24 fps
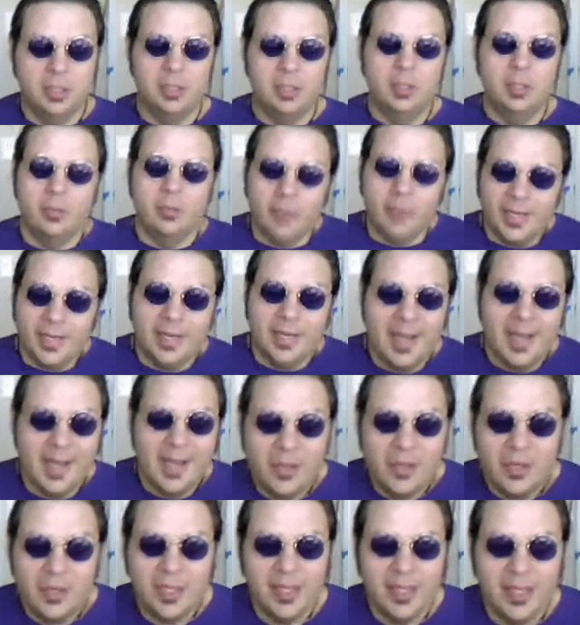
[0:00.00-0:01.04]
Right
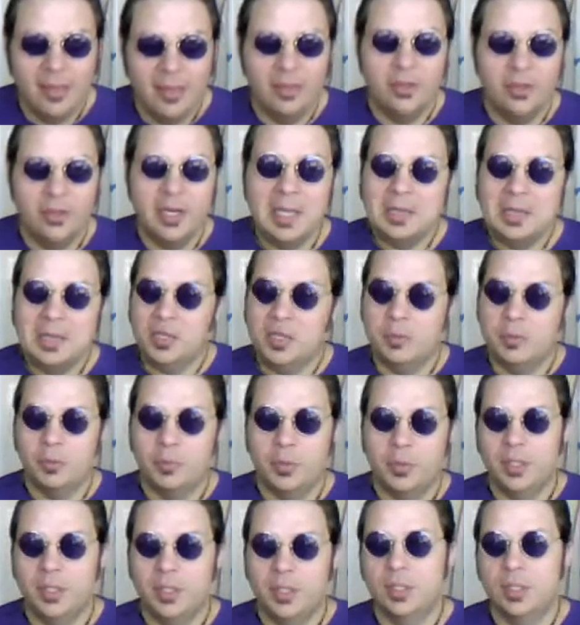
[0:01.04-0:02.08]
now, they're not looking
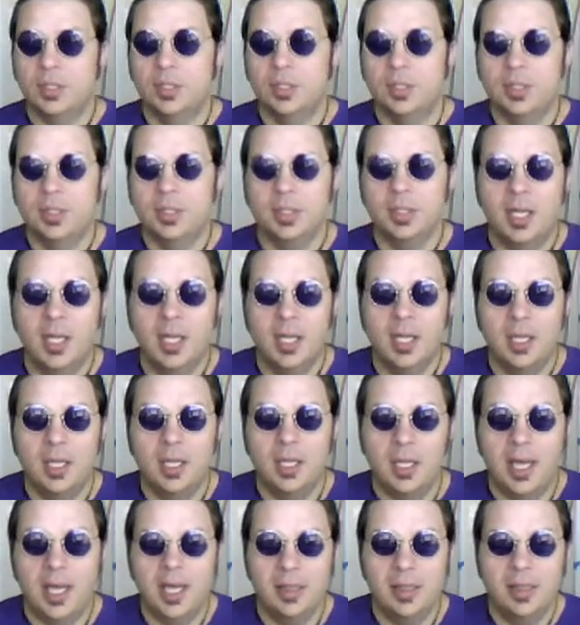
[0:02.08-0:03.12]
pretty good.
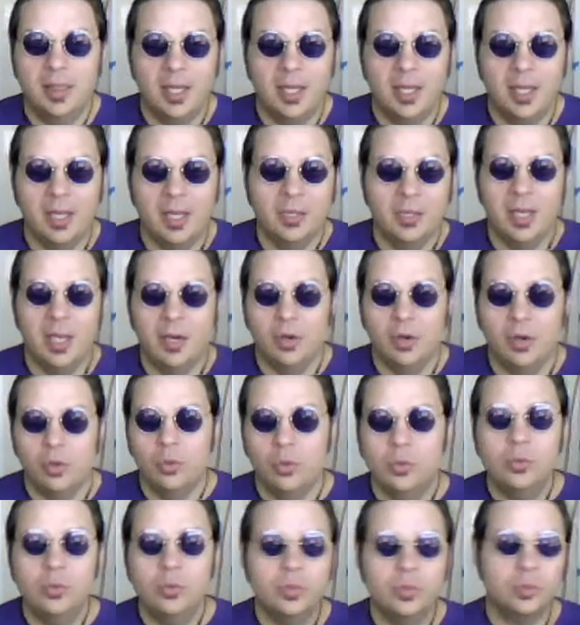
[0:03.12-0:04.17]
I don't care
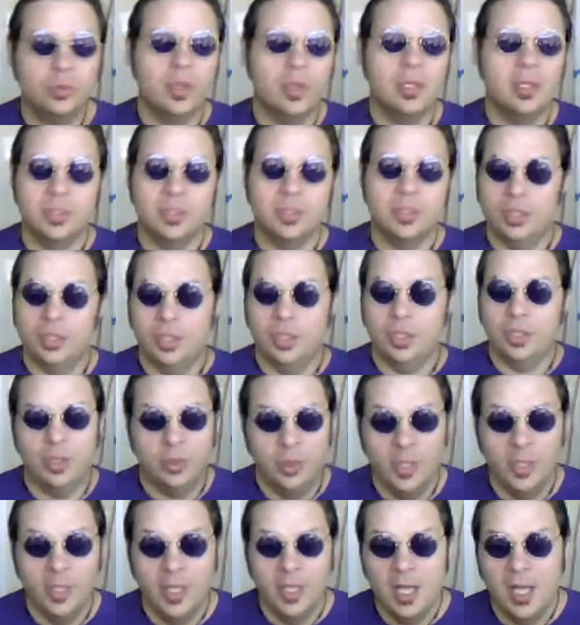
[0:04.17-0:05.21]
who's running the show.
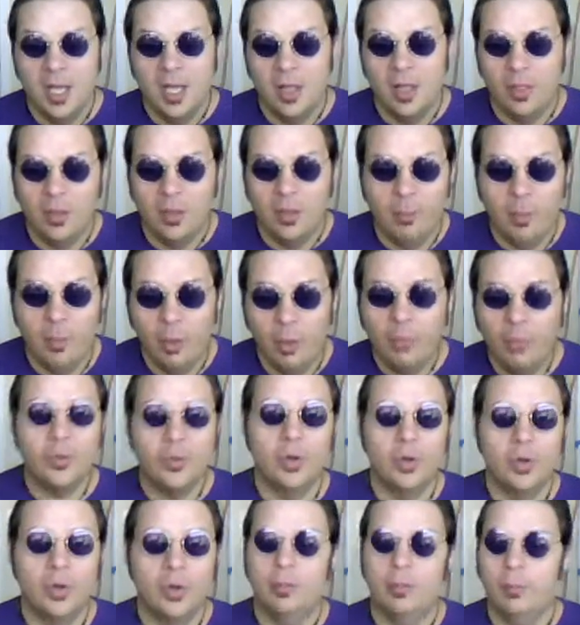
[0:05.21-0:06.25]
They're both
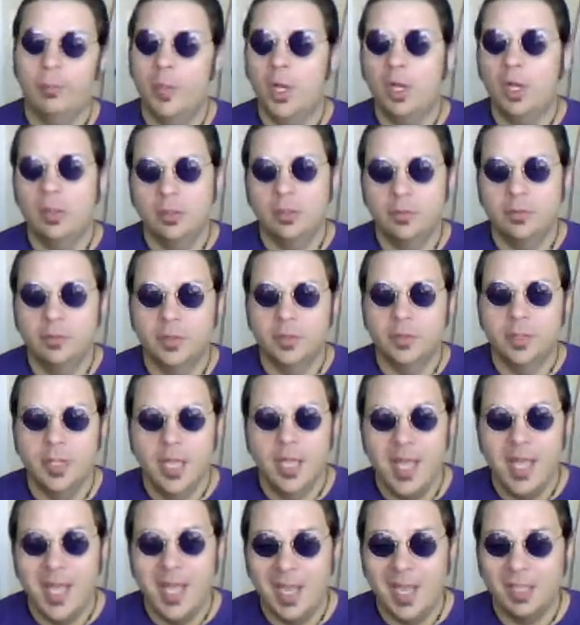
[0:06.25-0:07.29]
turning the ball over.
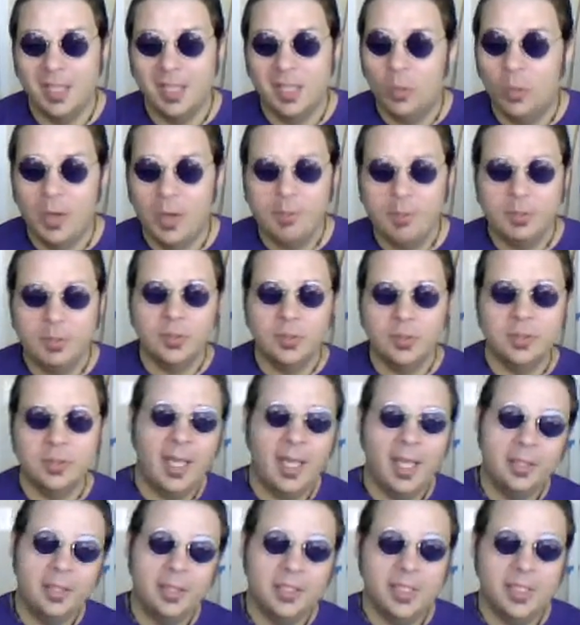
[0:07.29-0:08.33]
And you wipe those
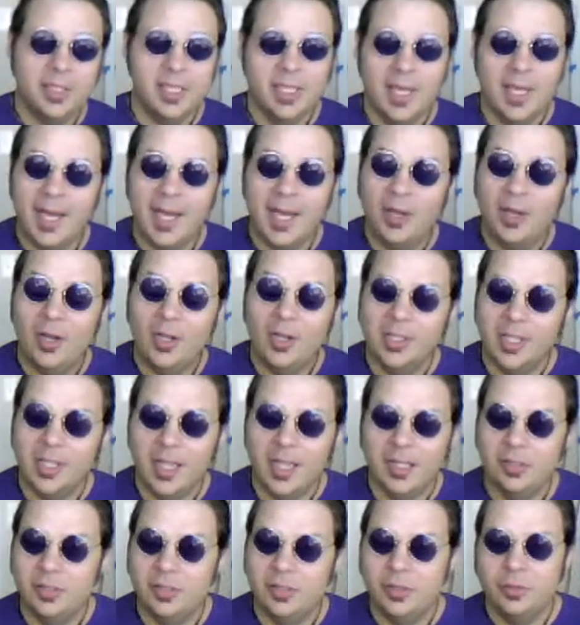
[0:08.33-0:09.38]
9 or 10 out in the
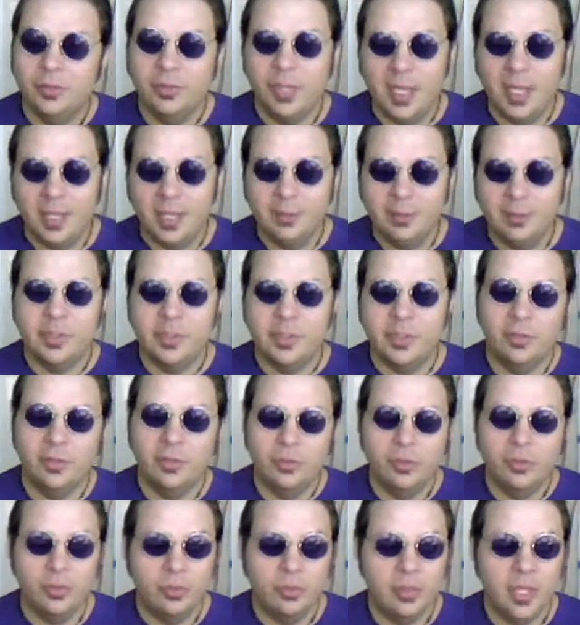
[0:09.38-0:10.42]
last 2 games, and
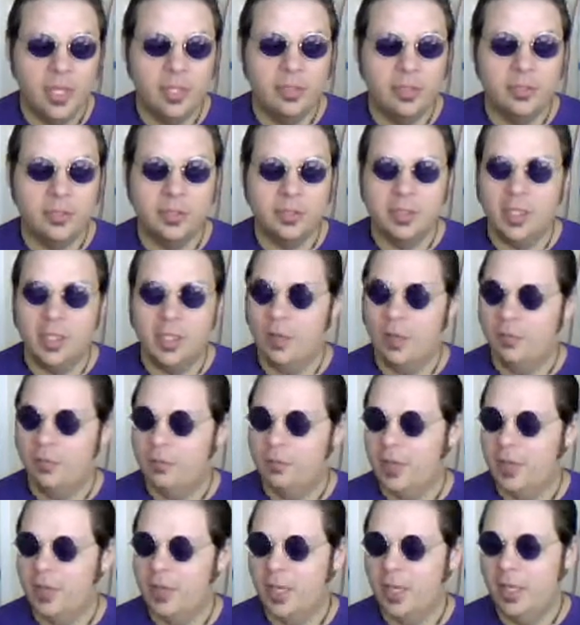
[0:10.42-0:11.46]
you got yourself
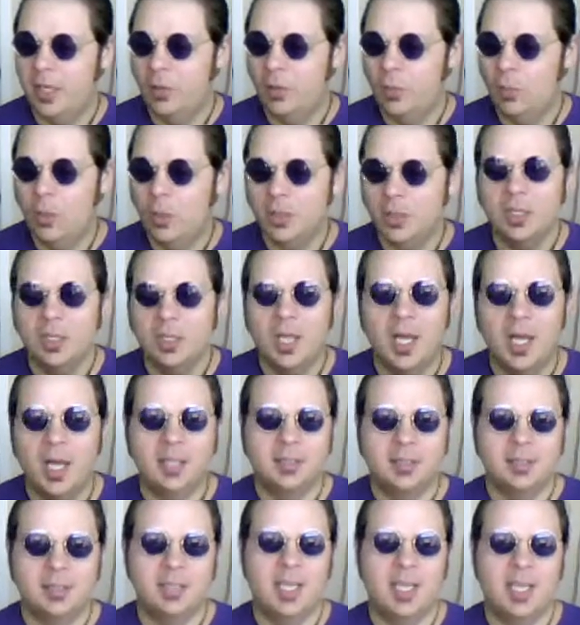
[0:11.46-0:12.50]
a 1-loss
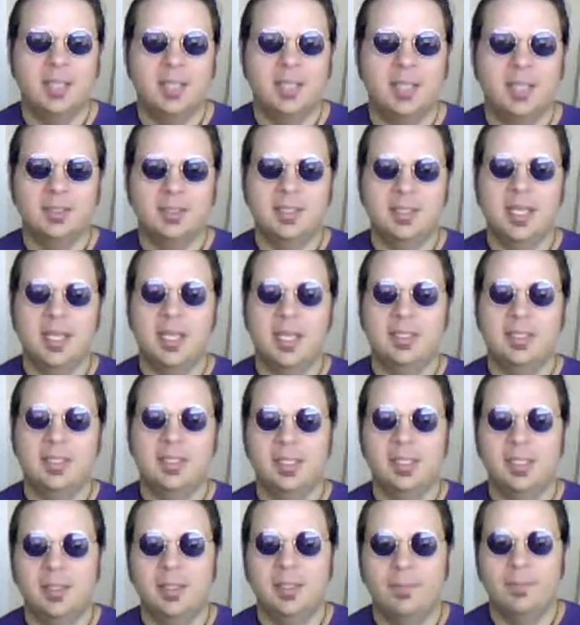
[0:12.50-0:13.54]
Kansas State
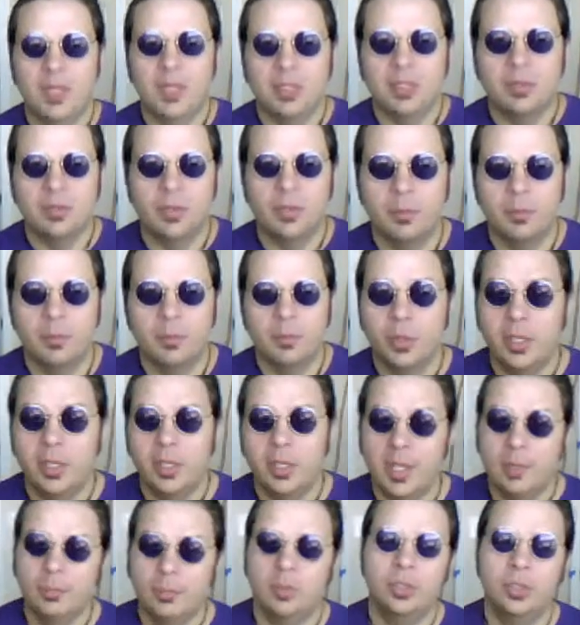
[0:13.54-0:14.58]
team that's looking pretty
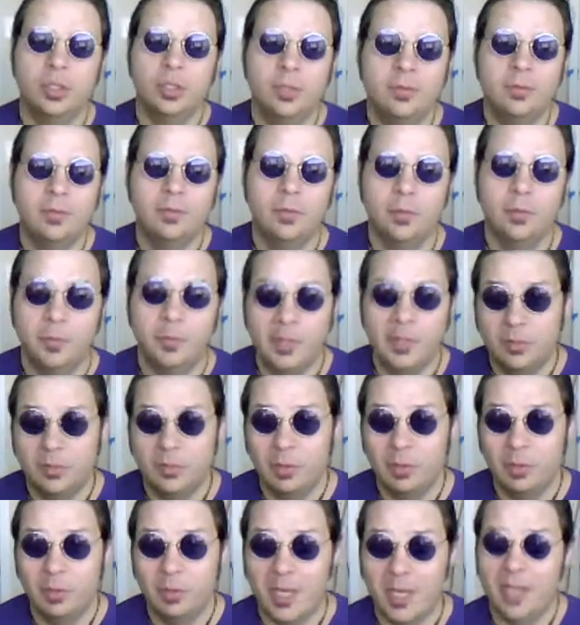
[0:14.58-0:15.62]
damn good for the Big
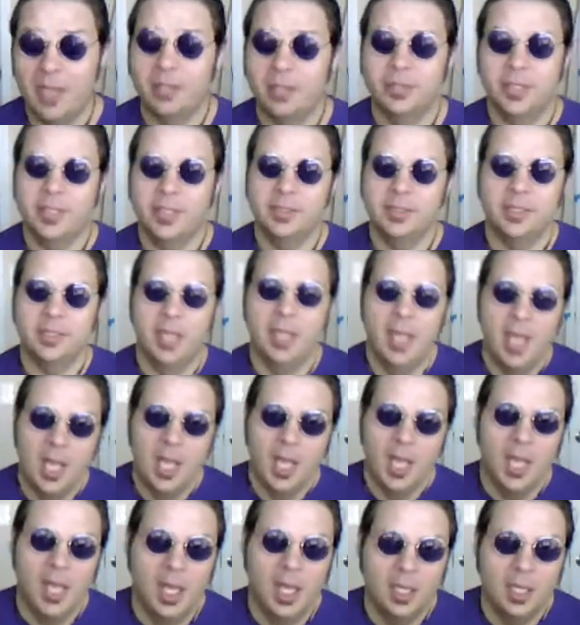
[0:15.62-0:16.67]
12 title race.
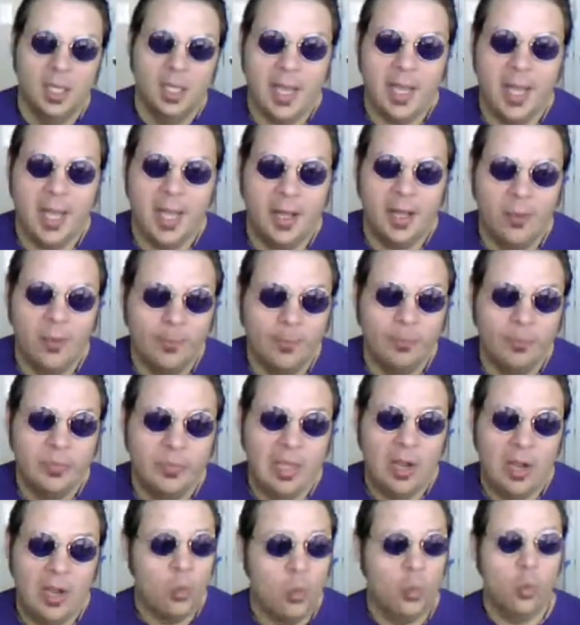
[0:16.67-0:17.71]
Now,
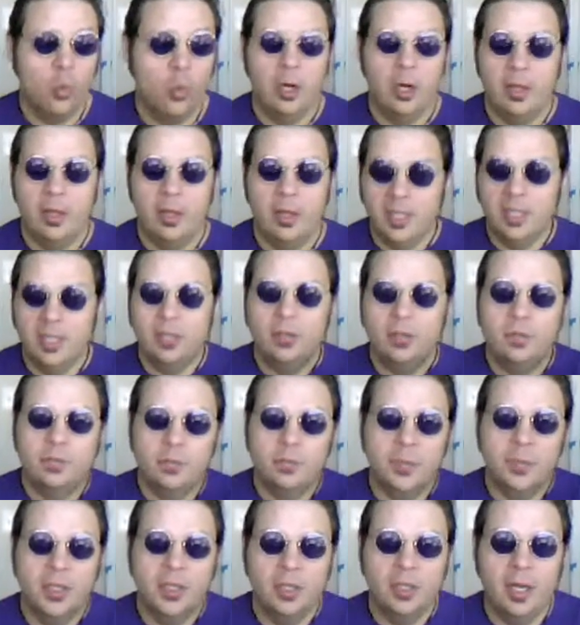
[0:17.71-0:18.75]
what are they going to do from
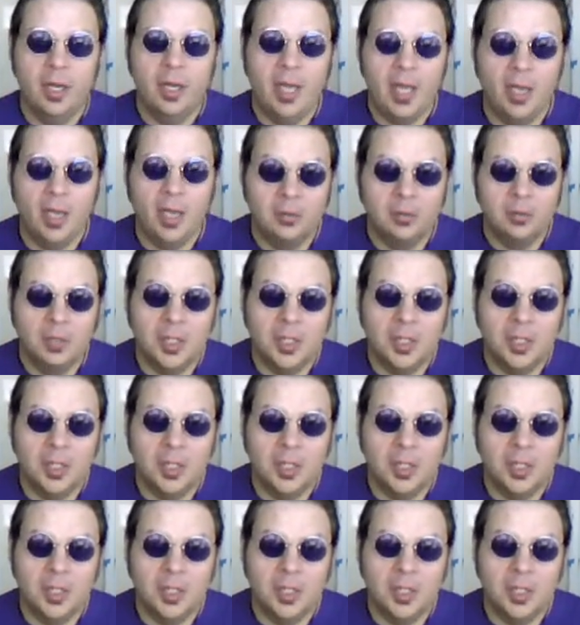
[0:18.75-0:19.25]
here on out?